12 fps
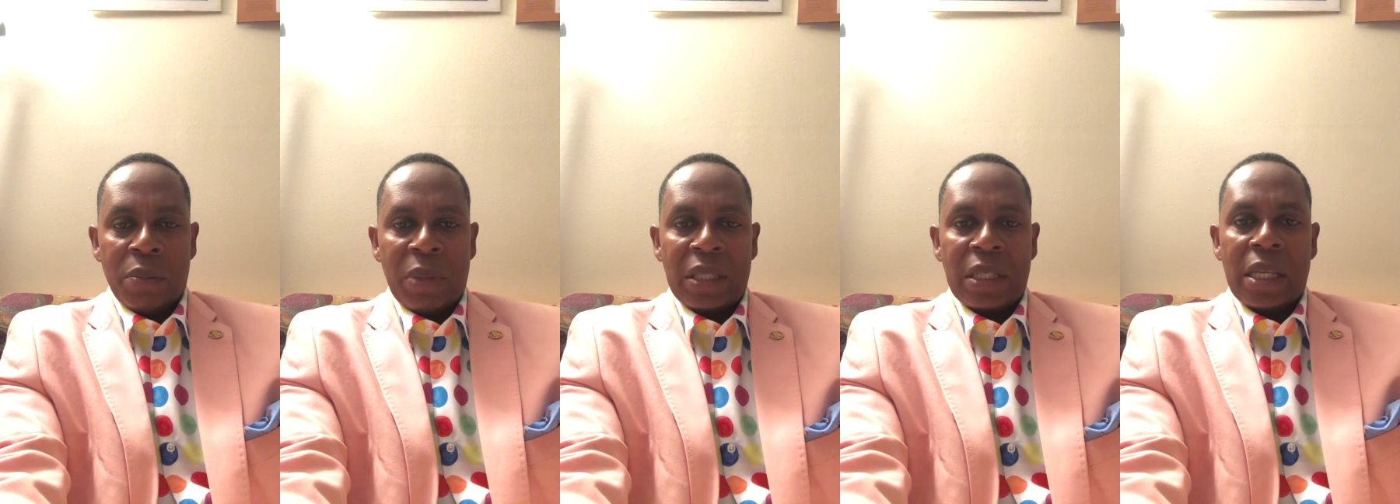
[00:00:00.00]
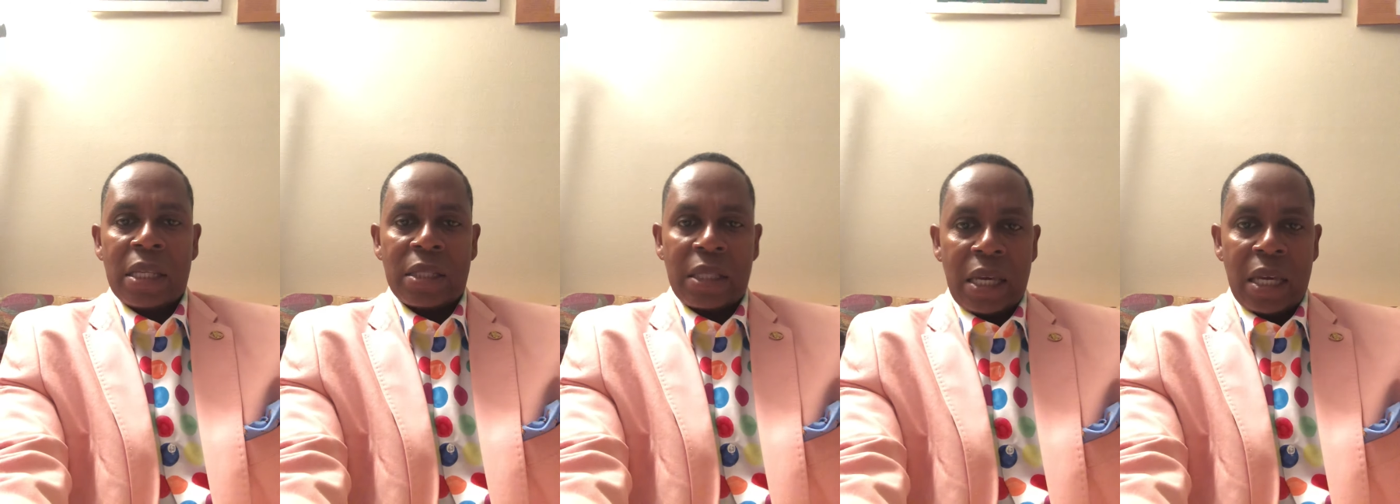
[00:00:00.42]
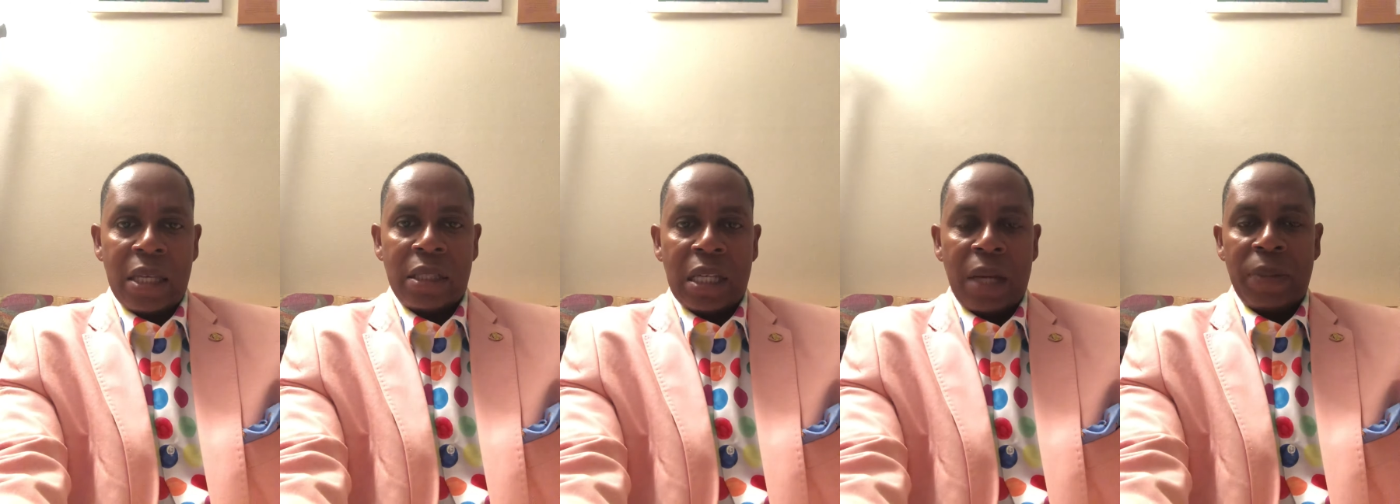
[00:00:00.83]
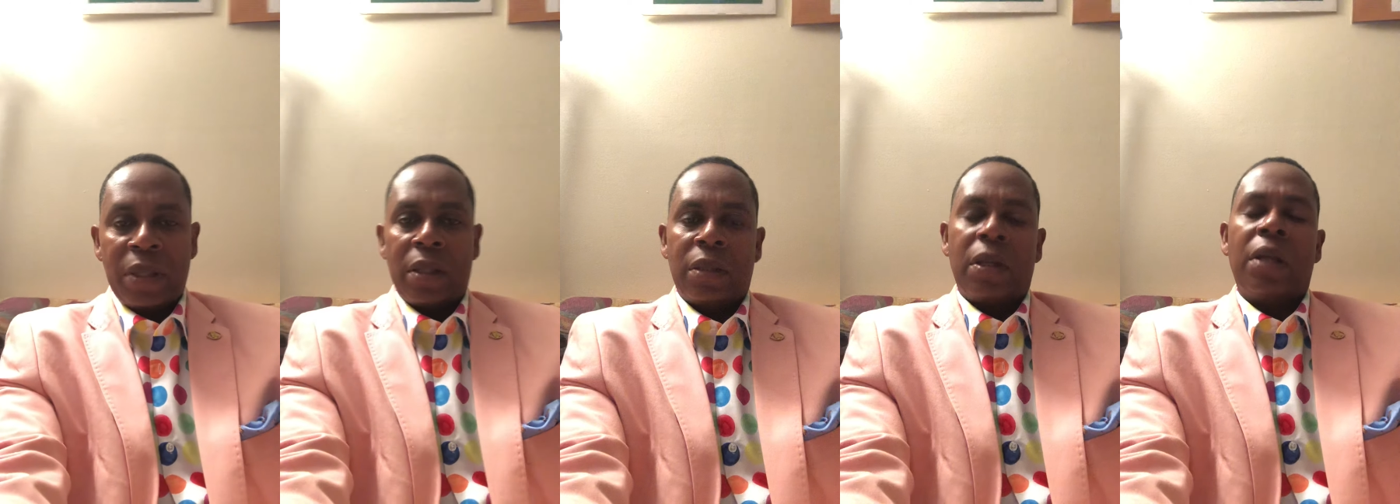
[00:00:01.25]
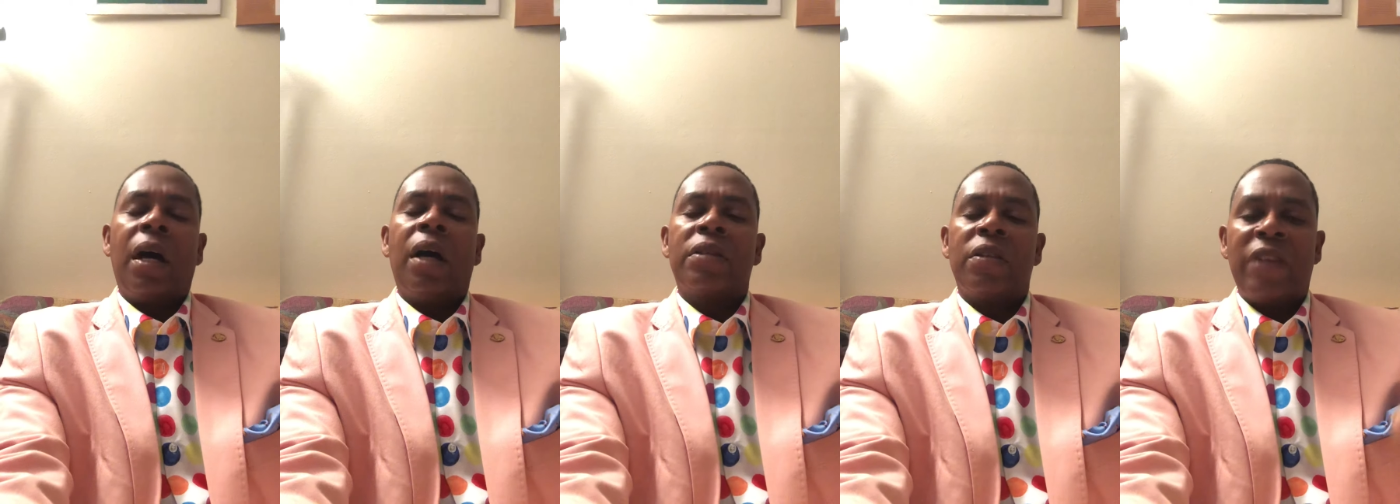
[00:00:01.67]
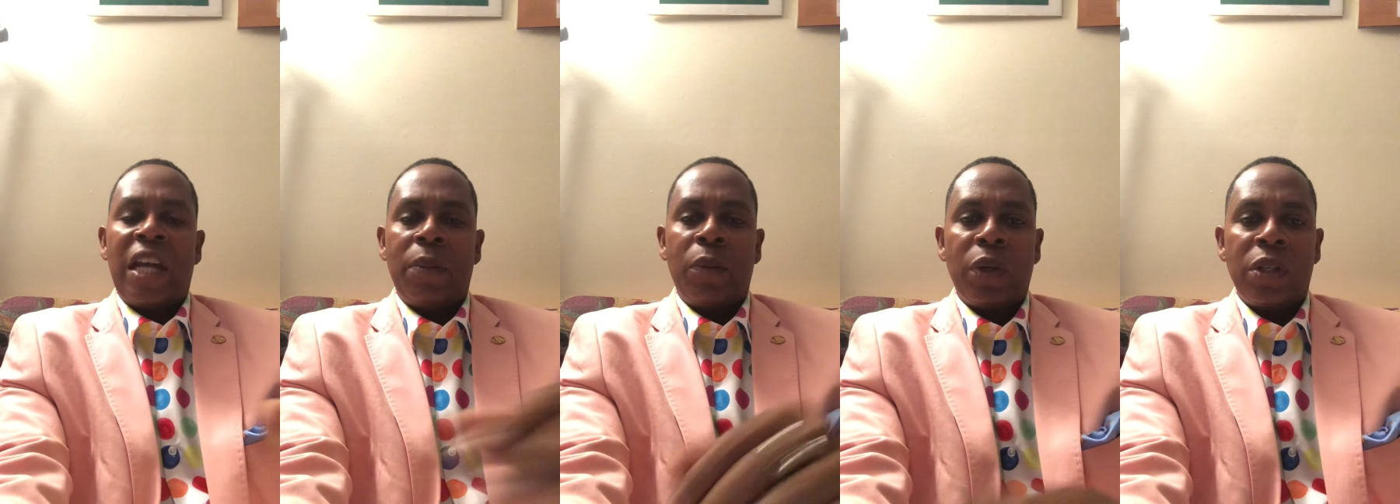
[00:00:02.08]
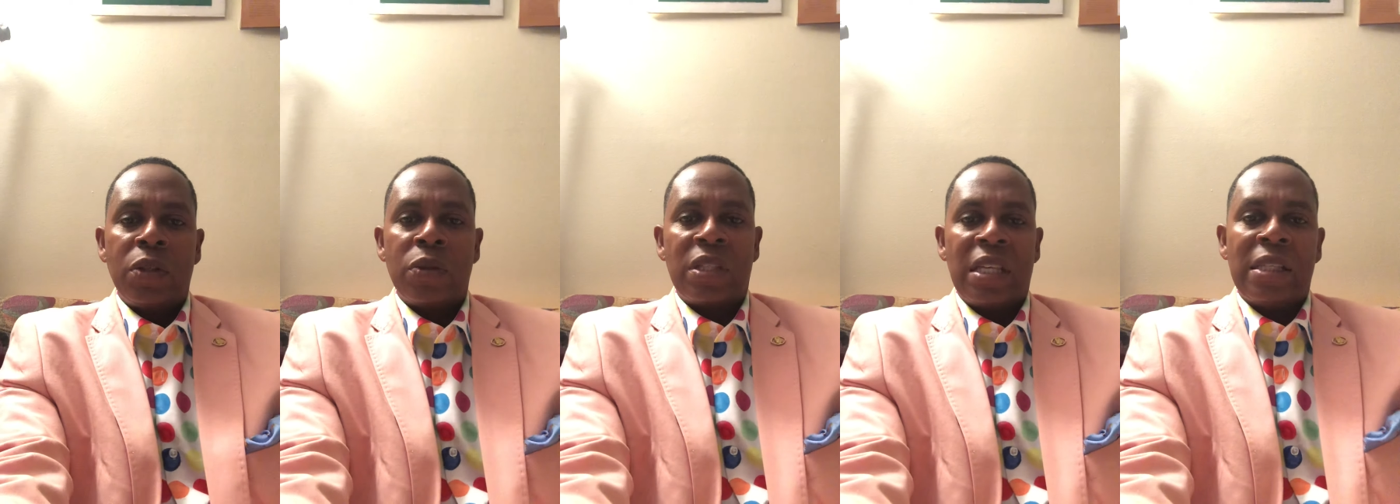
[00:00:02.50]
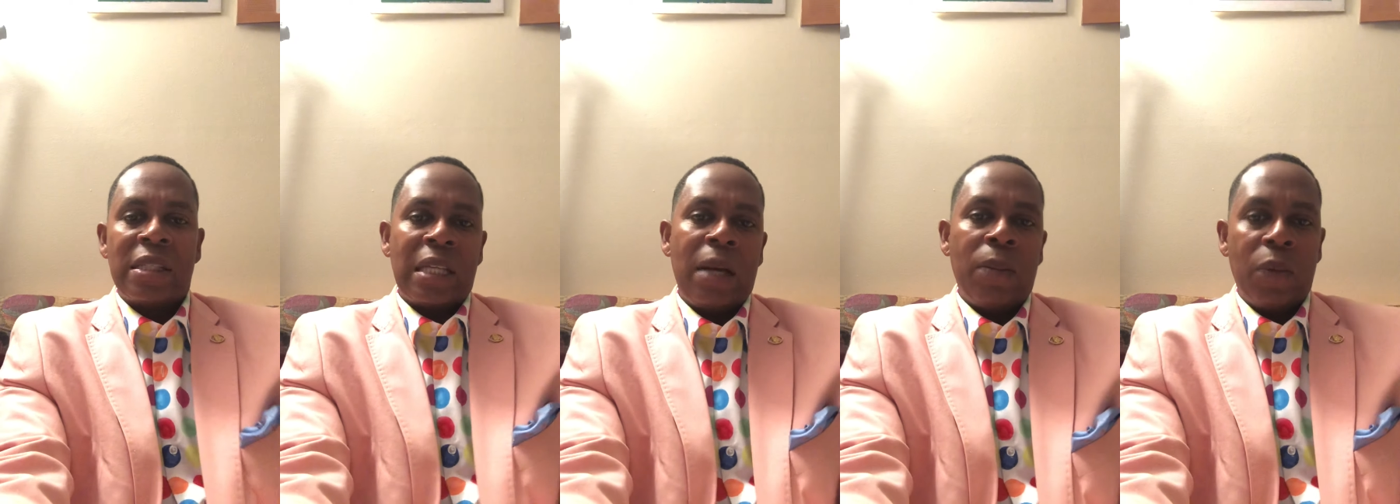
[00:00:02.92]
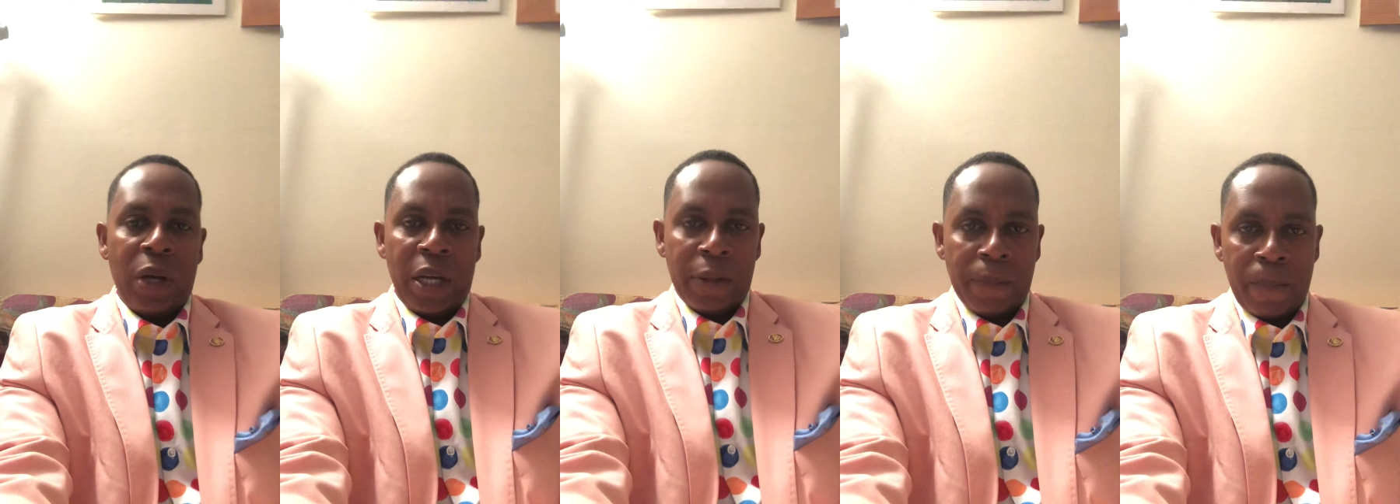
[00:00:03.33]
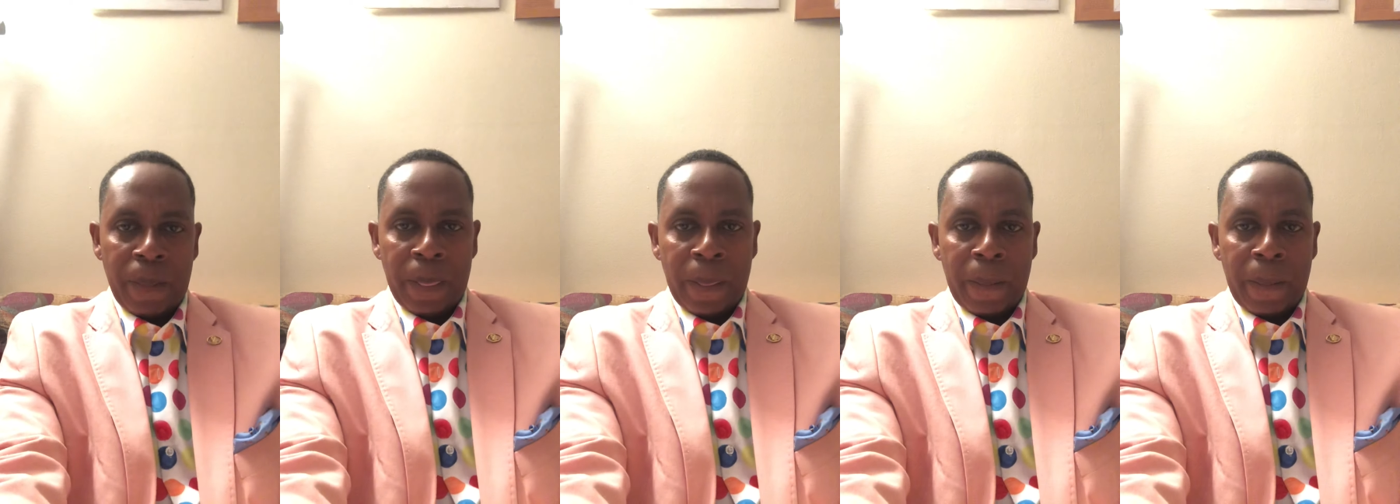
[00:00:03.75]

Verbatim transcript: But then instead, W uh, Savannah Morning News sends someone